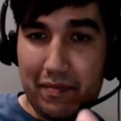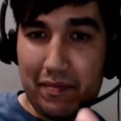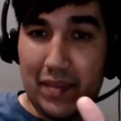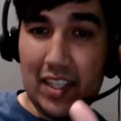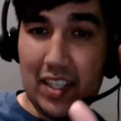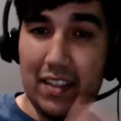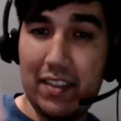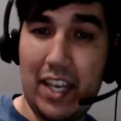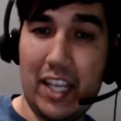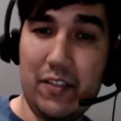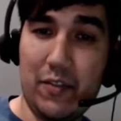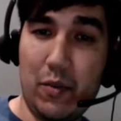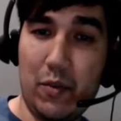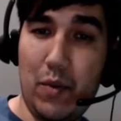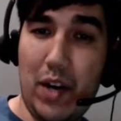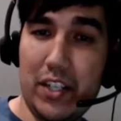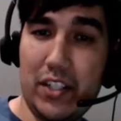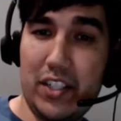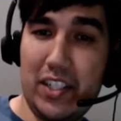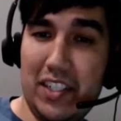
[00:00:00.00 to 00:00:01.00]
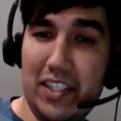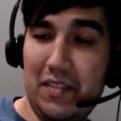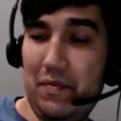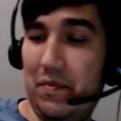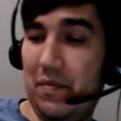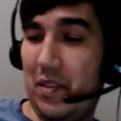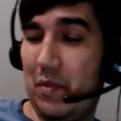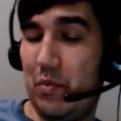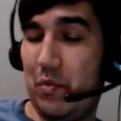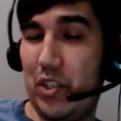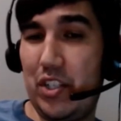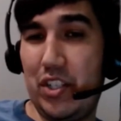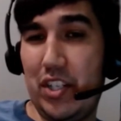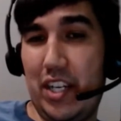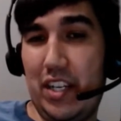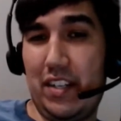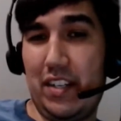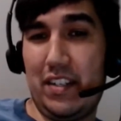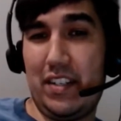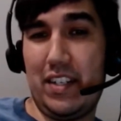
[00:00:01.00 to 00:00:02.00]
Thanks for watching.
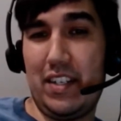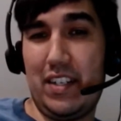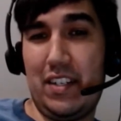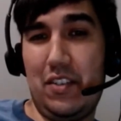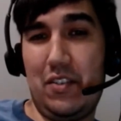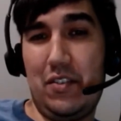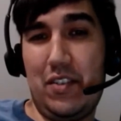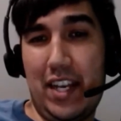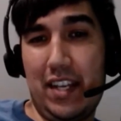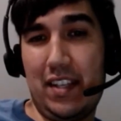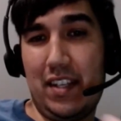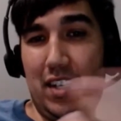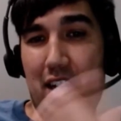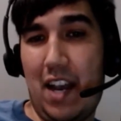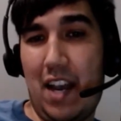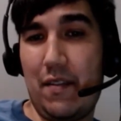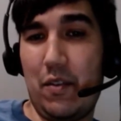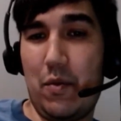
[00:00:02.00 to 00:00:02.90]
Appreciate you taking the time